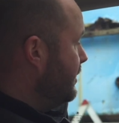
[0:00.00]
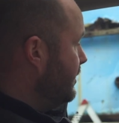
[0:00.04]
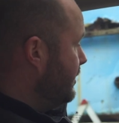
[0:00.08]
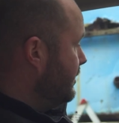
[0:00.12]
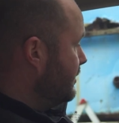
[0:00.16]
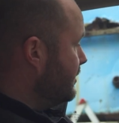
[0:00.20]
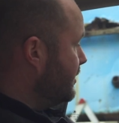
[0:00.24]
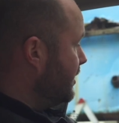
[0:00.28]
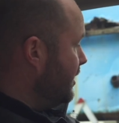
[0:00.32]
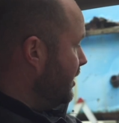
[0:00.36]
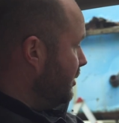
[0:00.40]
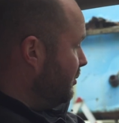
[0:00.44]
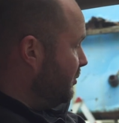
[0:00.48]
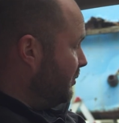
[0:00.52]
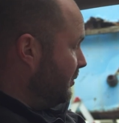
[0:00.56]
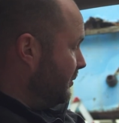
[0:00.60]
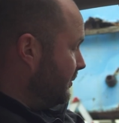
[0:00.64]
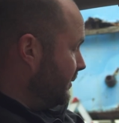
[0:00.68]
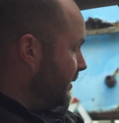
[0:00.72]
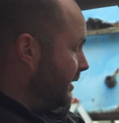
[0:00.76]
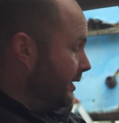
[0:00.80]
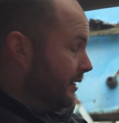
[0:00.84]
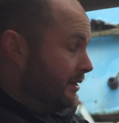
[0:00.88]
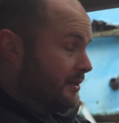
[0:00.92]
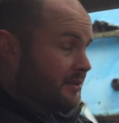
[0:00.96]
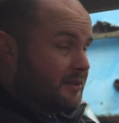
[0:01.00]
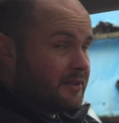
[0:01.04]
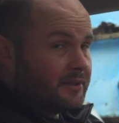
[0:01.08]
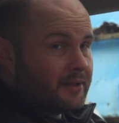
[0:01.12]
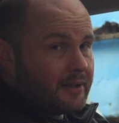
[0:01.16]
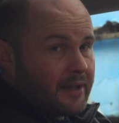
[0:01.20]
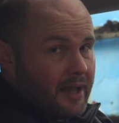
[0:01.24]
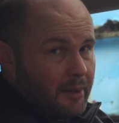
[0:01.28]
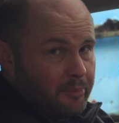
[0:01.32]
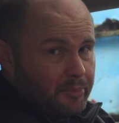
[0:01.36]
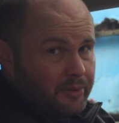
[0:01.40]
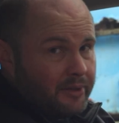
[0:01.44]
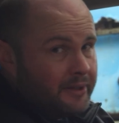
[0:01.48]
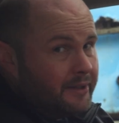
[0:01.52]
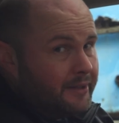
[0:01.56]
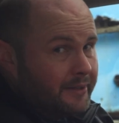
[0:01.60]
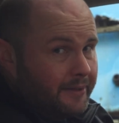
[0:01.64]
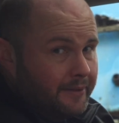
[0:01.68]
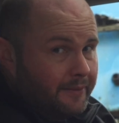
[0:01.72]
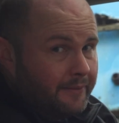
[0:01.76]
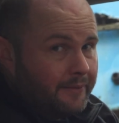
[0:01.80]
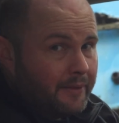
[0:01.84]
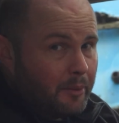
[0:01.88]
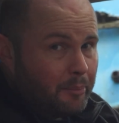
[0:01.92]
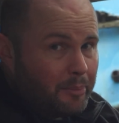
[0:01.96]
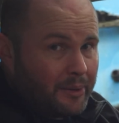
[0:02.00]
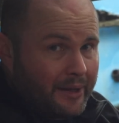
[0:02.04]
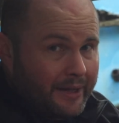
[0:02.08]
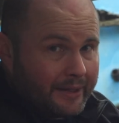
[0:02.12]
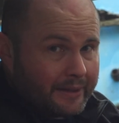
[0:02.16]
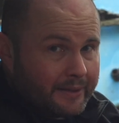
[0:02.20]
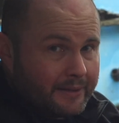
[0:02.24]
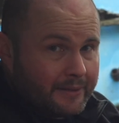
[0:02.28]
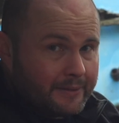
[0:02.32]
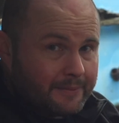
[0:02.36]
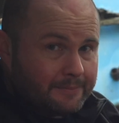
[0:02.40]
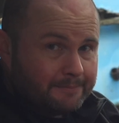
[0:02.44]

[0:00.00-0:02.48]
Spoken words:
to keep kids happy in the back.